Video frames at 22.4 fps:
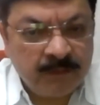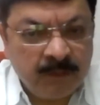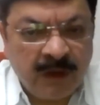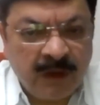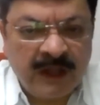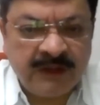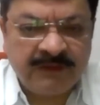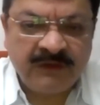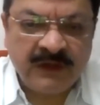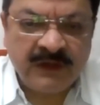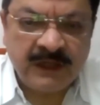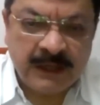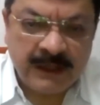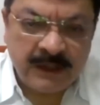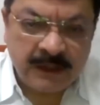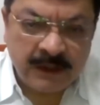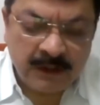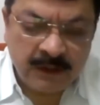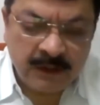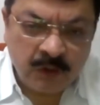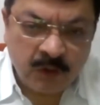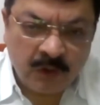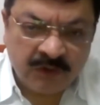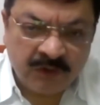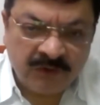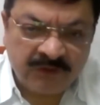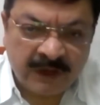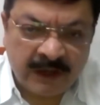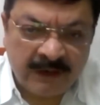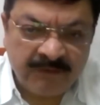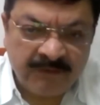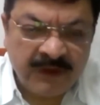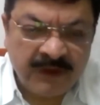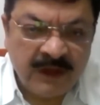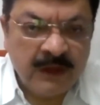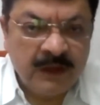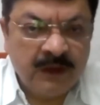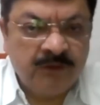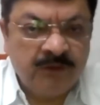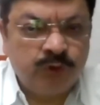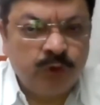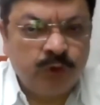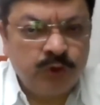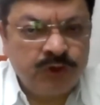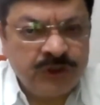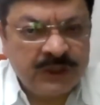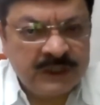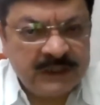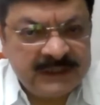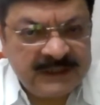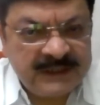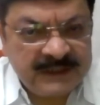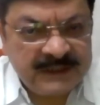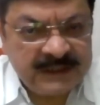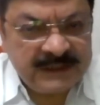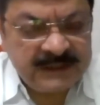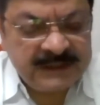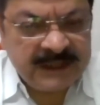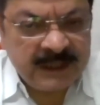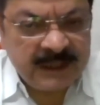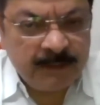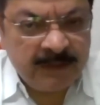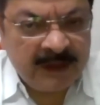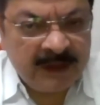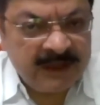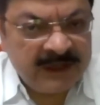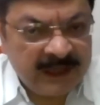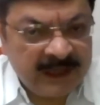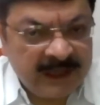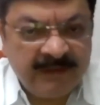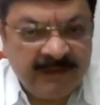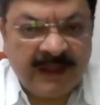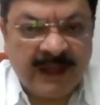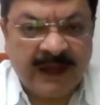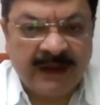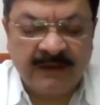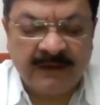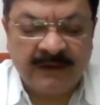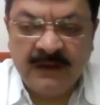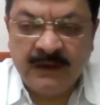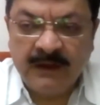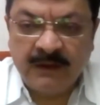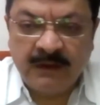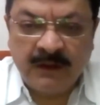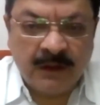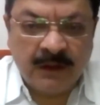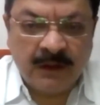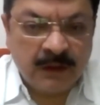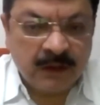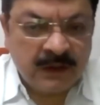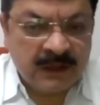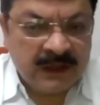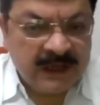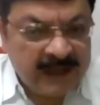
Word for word: Masking yourself, social distancing, maintaining that uh,